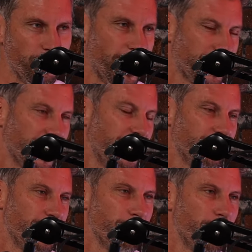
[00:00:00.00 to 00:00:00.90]
that
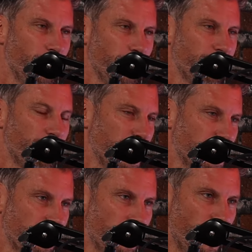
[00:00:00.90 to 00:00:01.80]
gave them a lot of
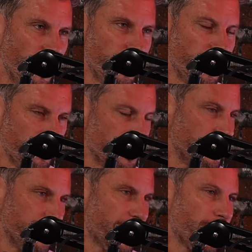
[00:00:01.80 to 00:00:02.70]
peace of mind, and it was
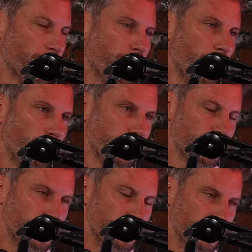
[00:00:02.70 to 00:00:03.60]
exactly what I wanted
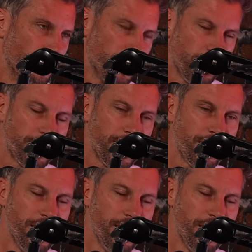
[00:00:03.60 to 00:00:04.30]
to do. I, I think.